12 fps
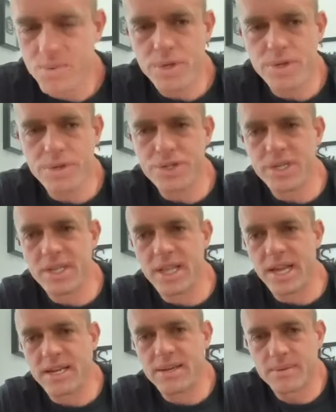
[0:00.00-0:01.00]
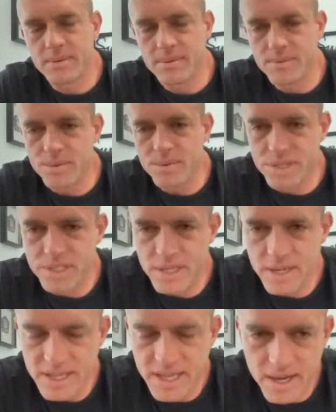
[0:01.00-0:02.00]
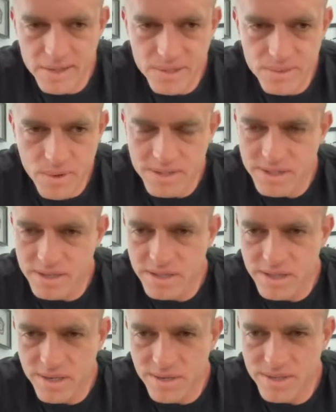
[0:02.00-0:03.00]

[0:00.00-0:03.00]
We'll usually like we usually sit on the couch and watch a show